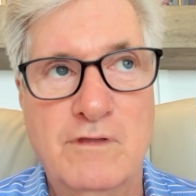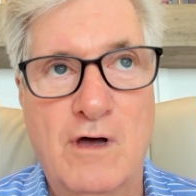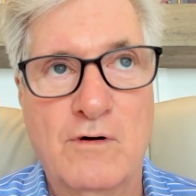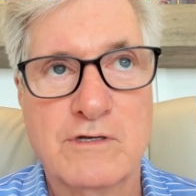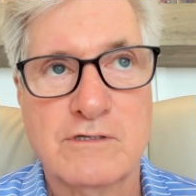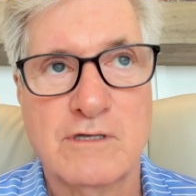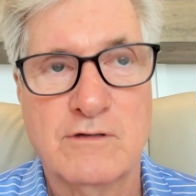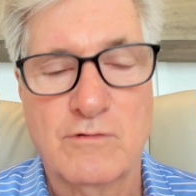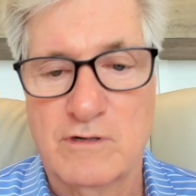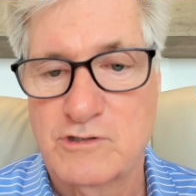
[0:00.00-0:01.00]
noticed
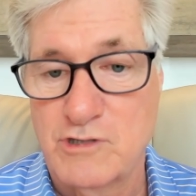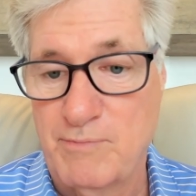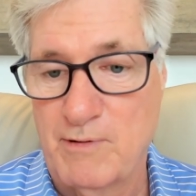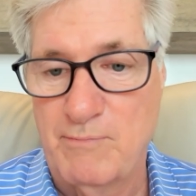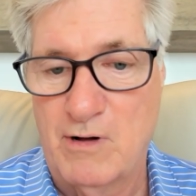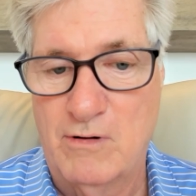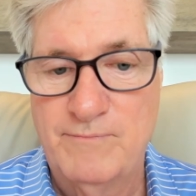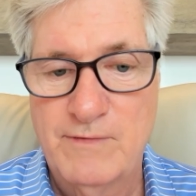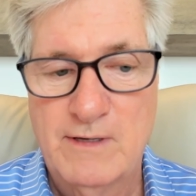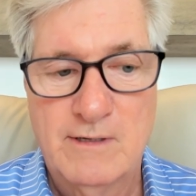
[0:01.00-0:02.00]
during the Super Bowl,